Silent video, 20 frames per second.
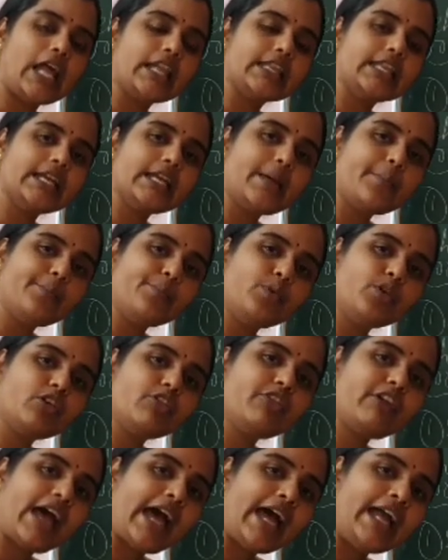the number
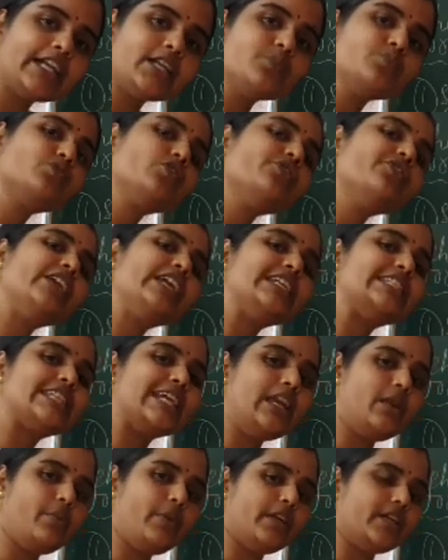of atoms of each
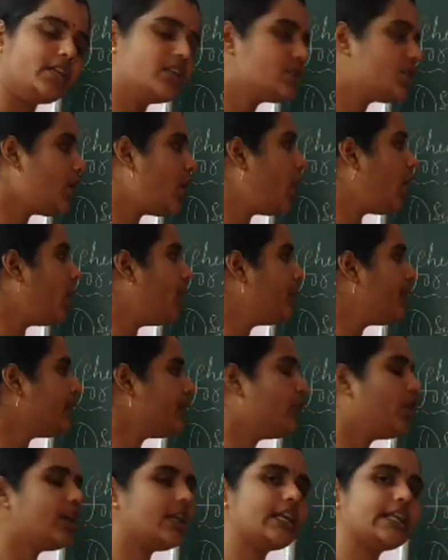element. So
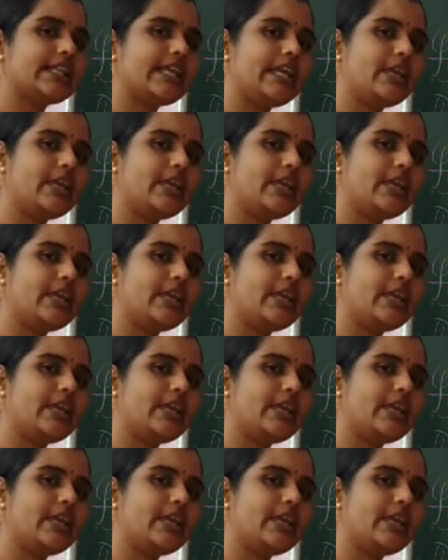what are the